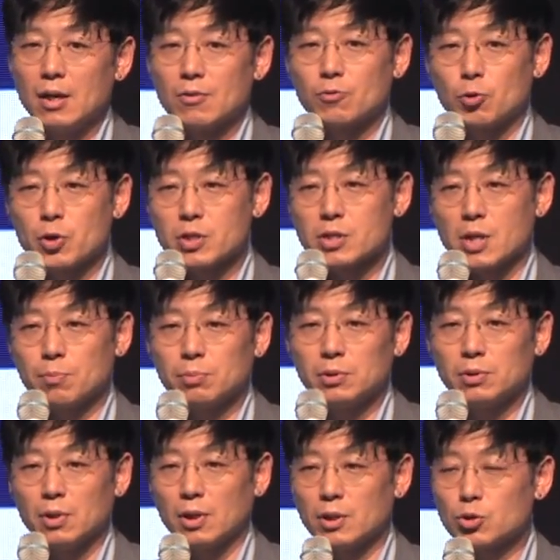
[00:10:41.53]
For
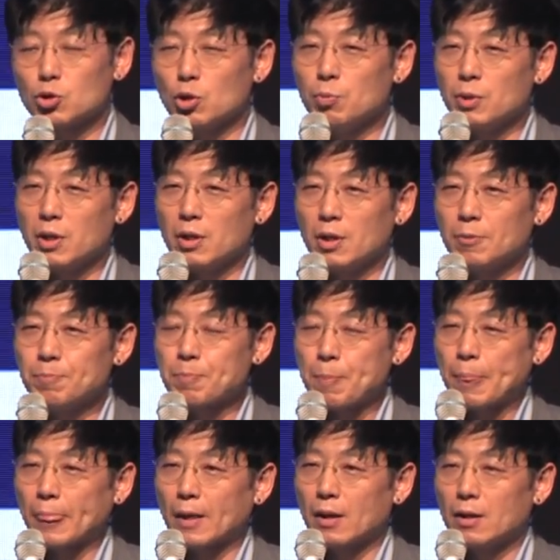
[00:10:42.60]
example,
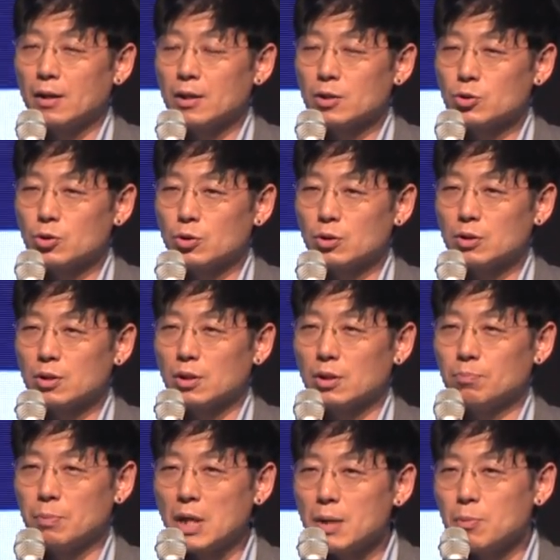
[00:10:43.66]
to the
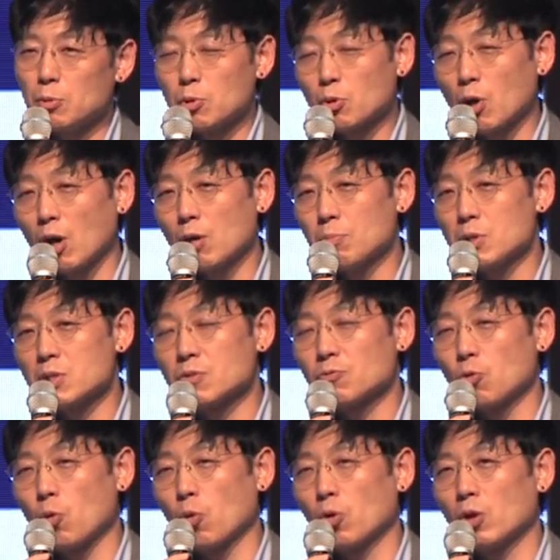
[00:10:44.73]
minimum requirements
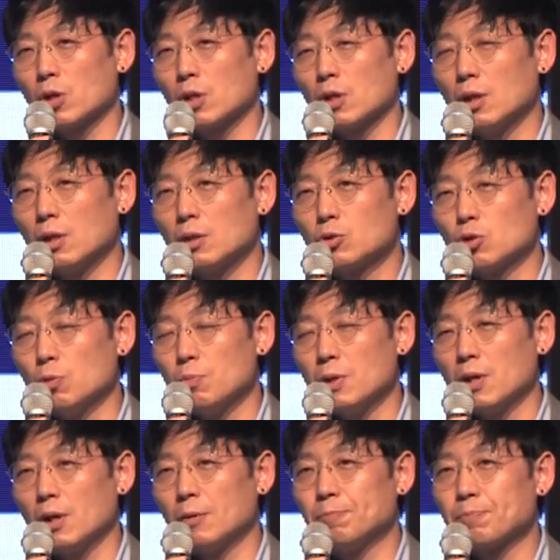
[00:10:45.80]
for to
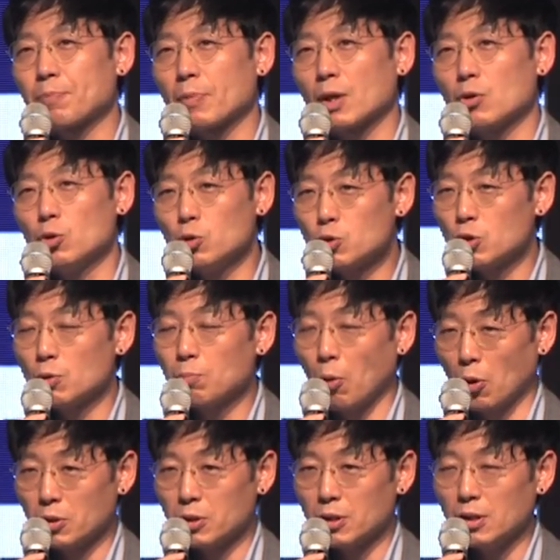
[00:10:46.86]
be a YouTube
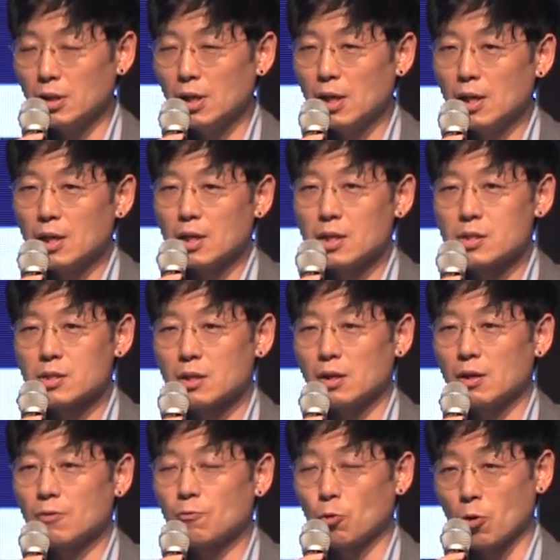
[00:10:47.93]
partner is
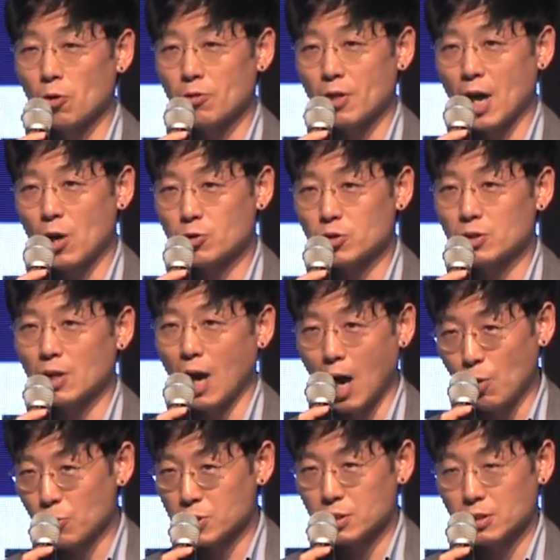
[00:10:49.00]
4,000
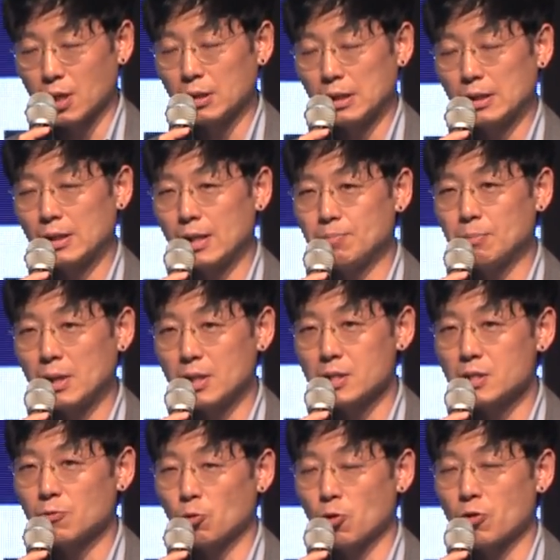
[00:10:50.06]
hours, not
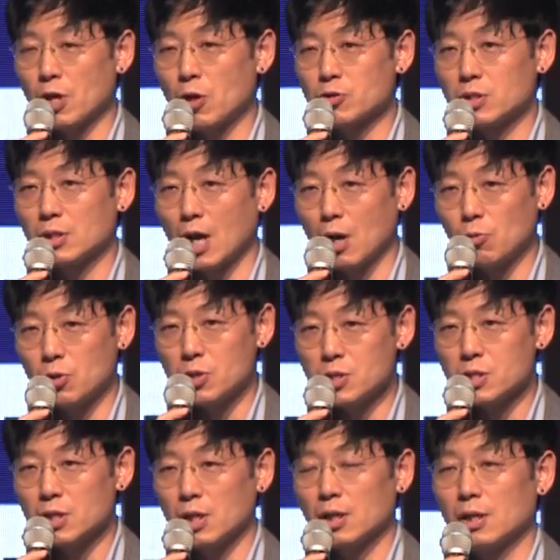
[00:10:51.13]
minutes, 4,000
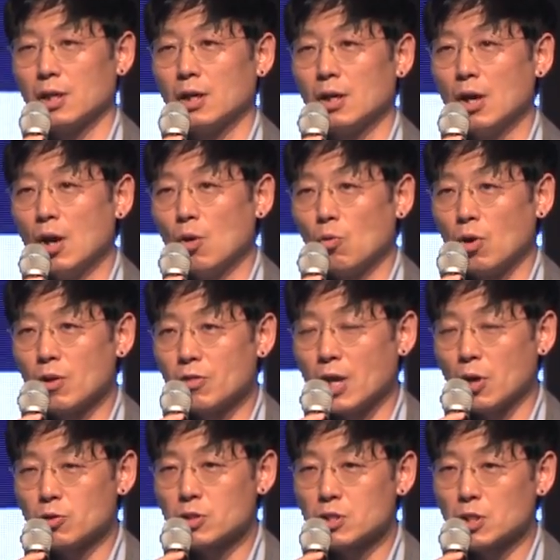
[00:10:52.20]
hours, and
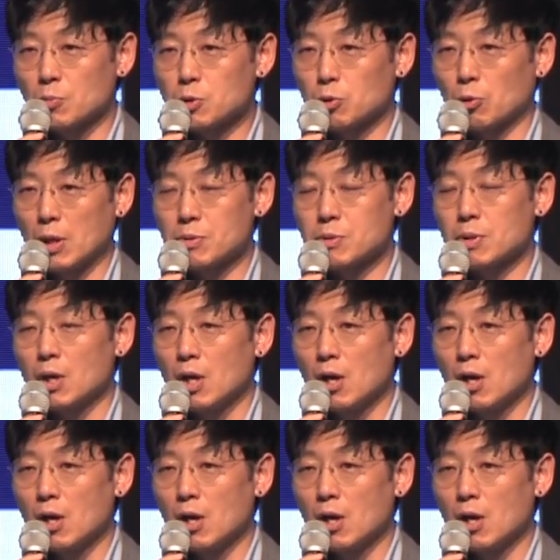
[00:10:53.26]
1,000 subscribers